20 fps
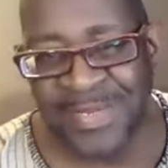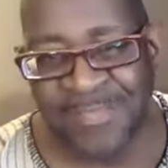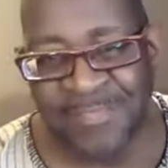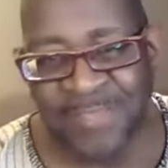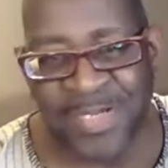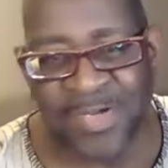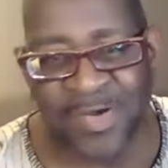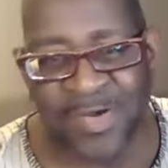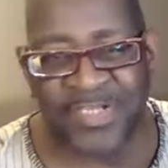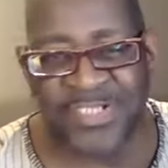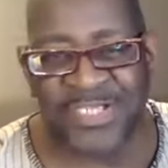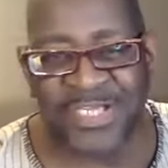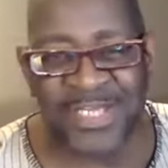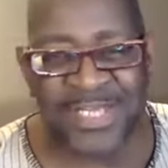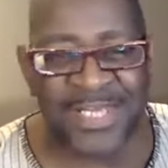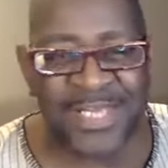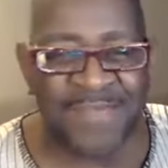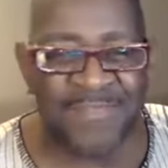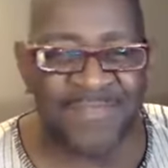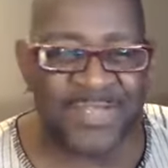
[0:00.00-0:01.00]
because
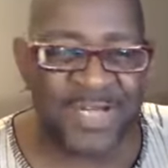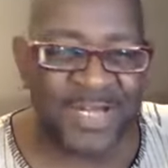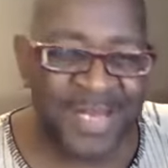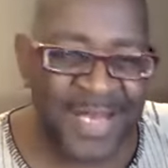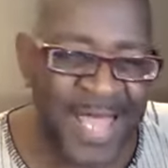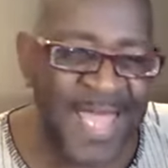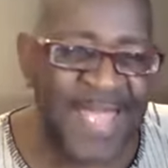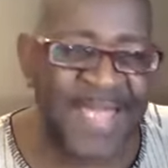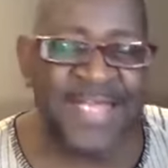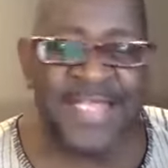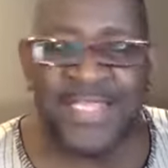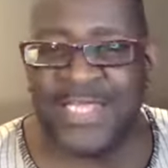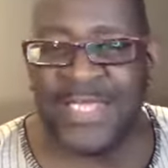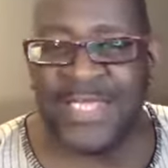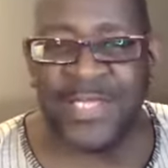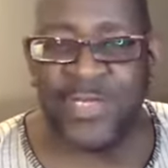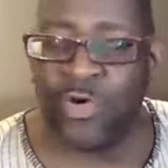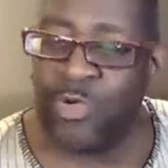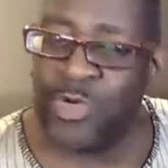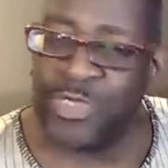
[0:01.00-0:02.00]
if the lady did
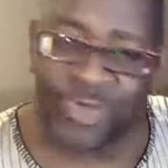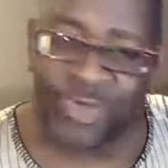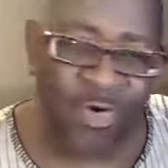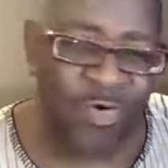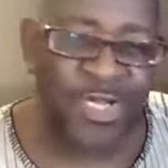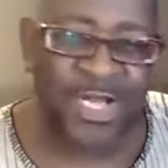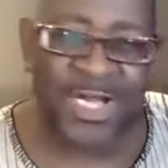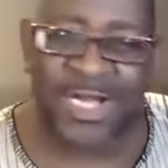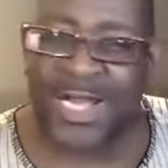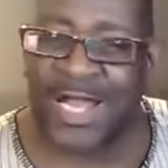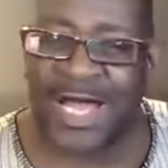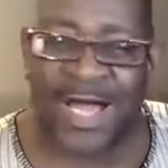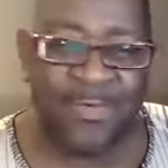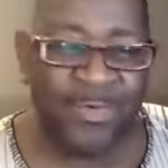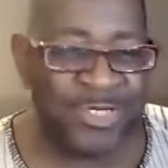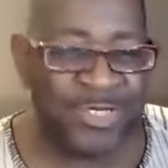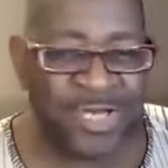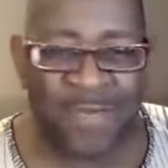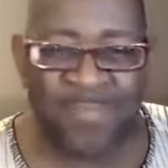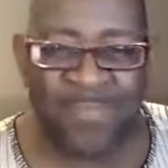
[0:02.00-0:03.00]
it, who was older than I
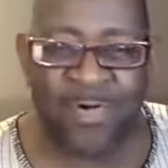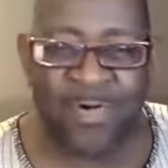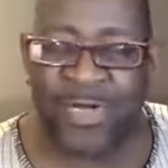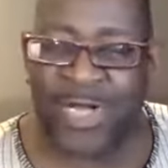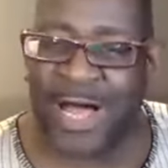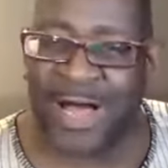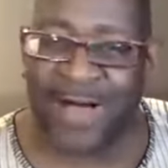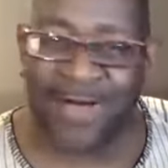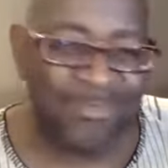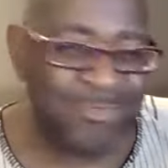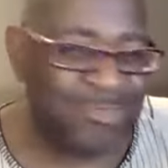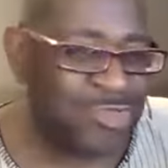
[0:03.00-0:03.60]
was, come on now,